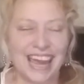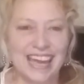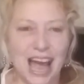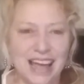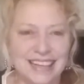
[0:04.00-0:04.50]

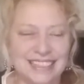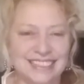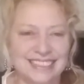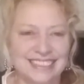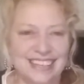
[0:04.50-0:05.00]
Hey
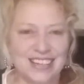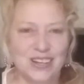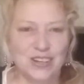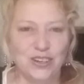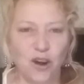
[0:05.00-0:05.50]
guys,
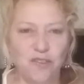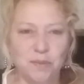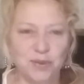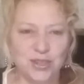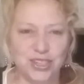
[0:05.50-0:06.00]

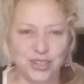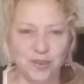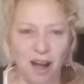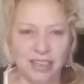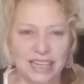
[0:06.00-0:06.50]
November
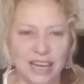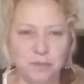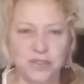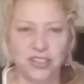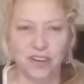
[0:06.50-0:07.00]
2 holiday
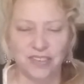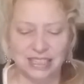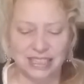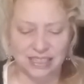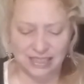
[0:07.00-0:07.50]

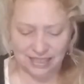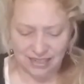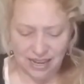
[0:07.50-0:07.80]
observances.